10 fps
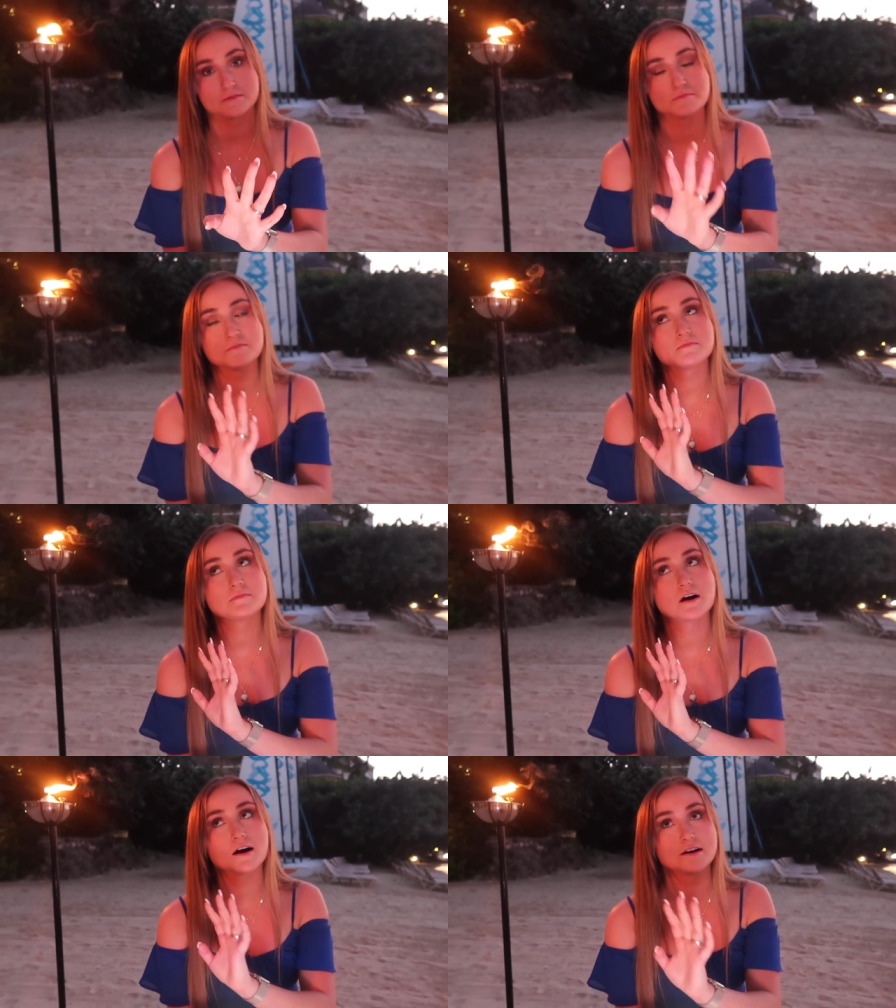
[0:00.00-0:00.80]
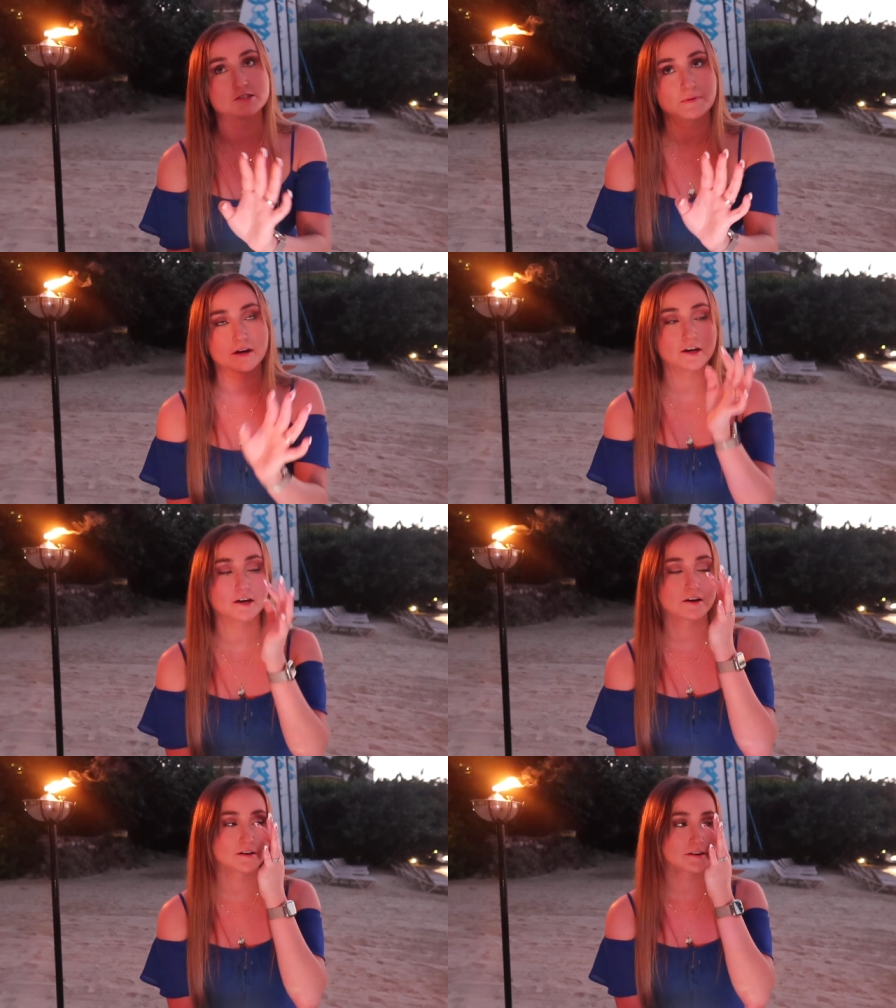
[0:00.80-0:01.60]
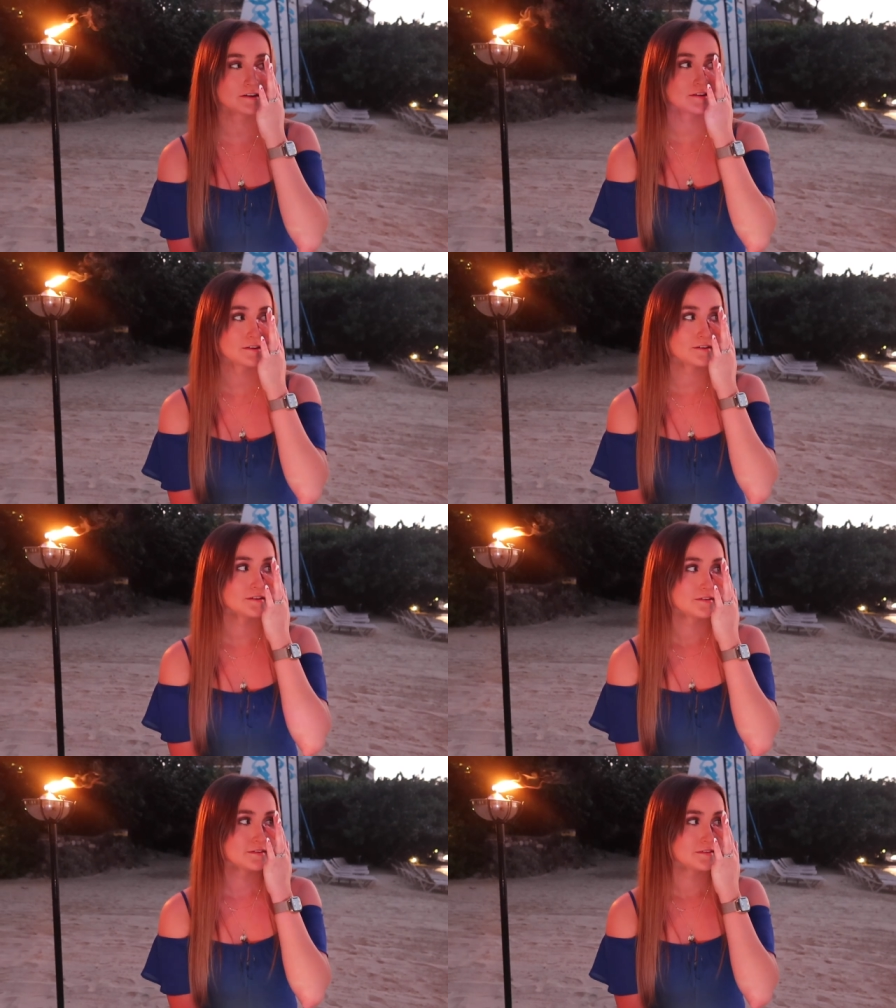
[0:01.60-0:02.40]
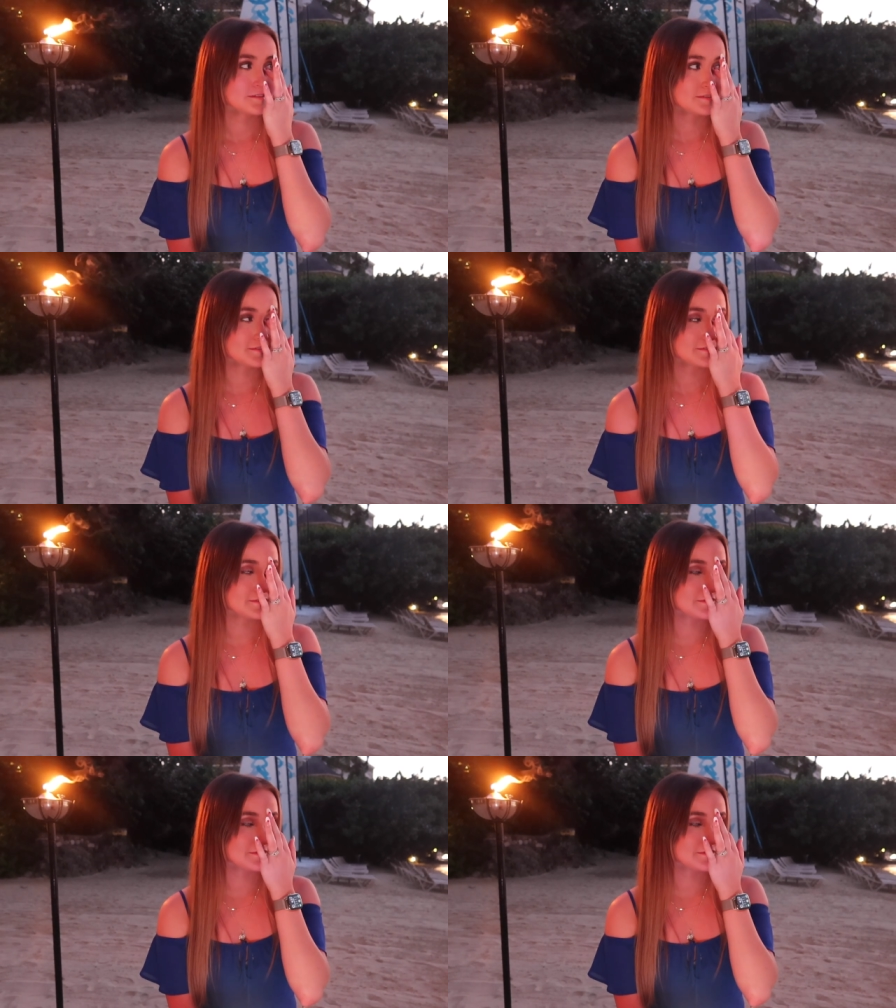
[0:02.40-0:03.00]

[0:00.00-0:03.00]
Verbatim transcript: But this much right here, better. let me tell you something. But this is worth the money so far.